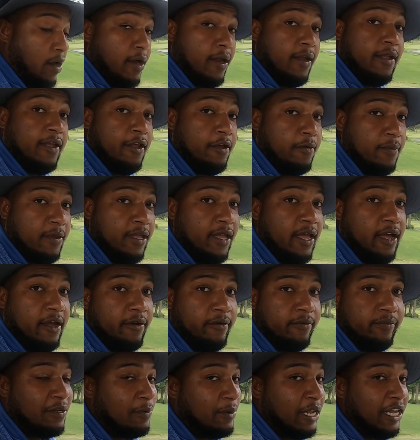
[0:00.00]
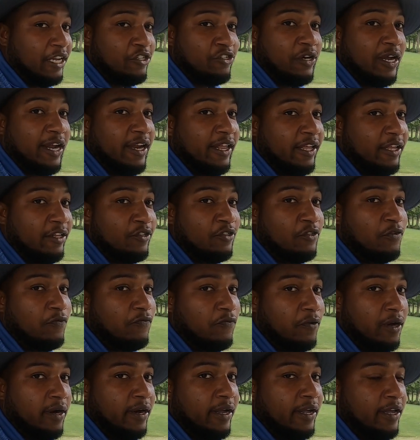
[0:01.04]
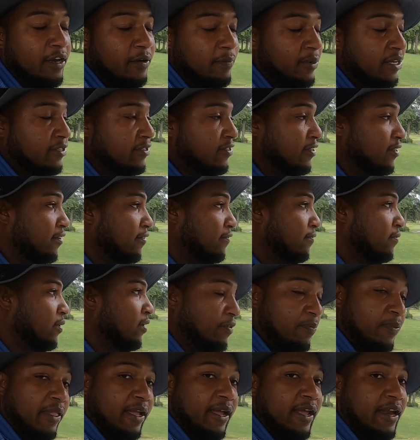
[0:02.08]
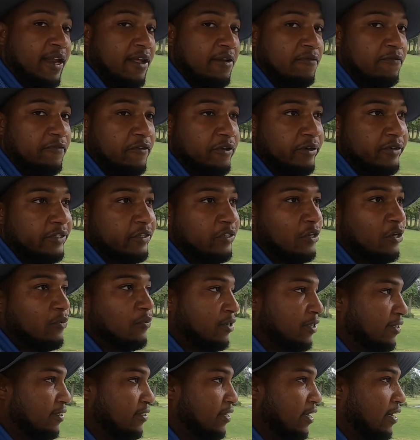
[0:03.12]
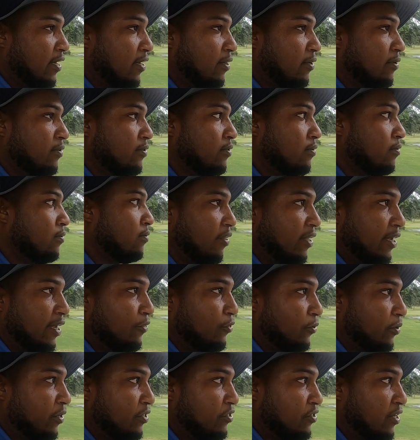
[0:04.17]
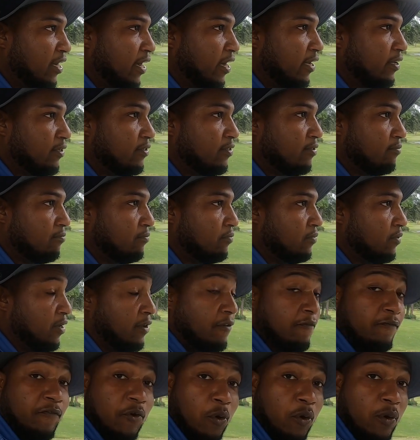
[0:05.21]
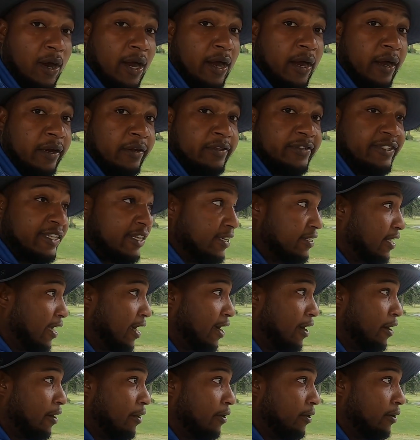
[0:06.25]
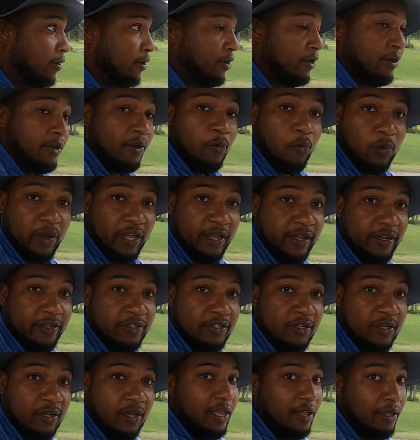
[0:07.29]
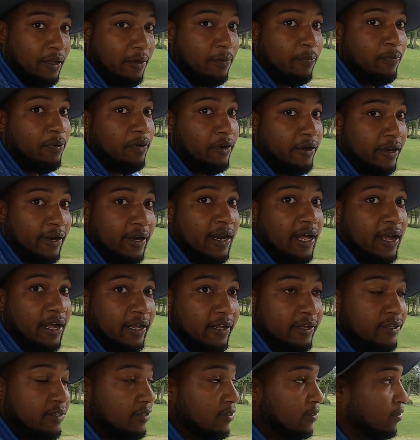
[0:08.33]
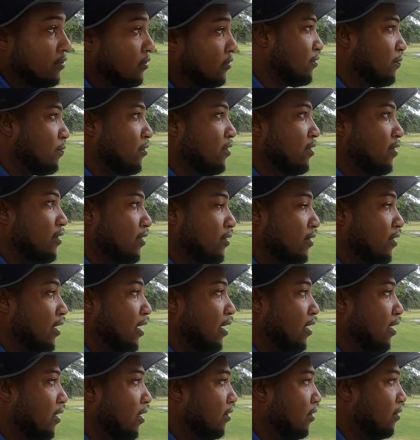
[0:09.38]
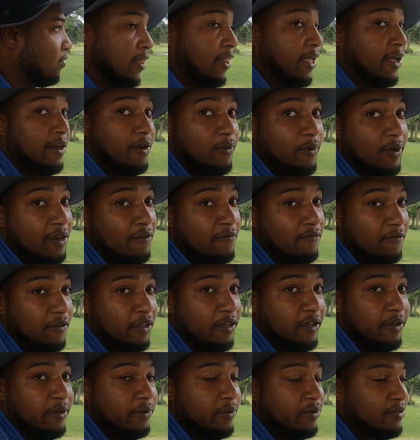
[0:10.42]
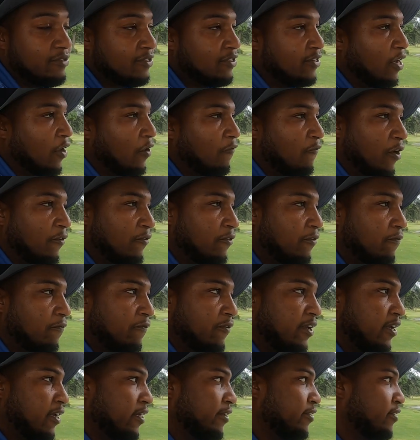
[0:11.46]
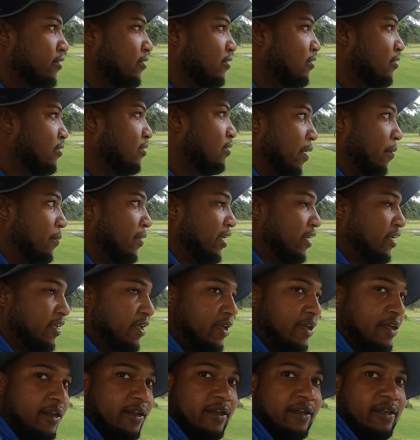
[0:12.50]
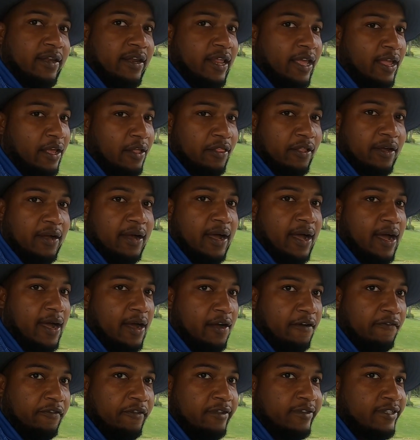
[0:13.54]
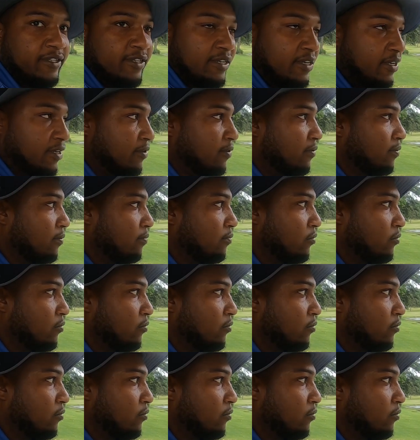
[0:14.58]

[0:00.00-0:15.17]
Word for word: All right, hear me out. Because I'm not trying to get too far ahead of myself. Rather playing that first hole with these irons. I only hit three shots. Hit a four iron, six iron, and a wedge. They are pretty nice. It's some good. I like the way they feel. Soft off the face. And I mean, yeah, they a little high off the tee.